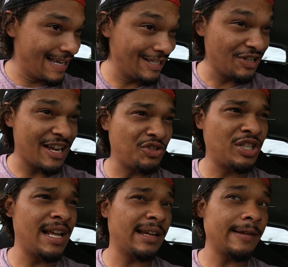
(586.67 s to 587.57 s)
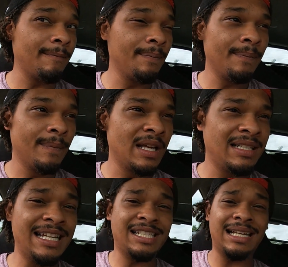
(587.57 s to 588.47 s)
how to drive stick,
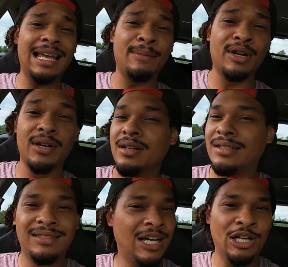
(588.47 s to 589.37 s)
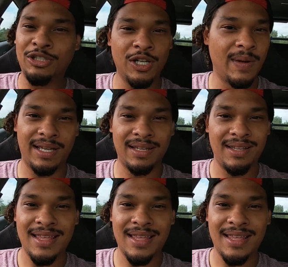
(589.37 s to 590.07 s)
disclaimer, don't do it.